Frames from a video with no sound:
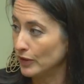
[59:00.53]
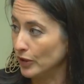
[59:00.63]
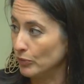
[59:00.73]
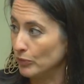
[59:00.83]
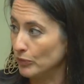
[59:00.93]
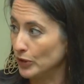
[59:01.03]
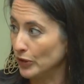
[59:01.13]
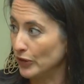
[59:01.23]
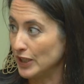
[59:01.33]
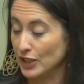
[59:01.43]
Um, you
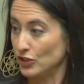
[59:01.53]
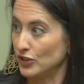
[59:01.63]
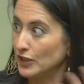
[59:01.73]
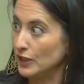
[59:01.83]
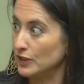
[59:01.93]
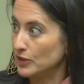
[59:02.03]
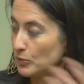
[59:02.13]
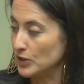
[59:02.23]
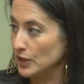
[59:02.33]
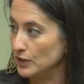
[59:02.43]
can't just send in
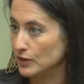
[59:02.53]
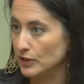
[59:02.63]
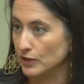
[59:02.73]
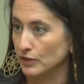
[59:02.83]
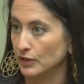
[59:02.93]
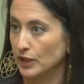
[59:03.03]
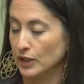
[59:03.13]
some seeds to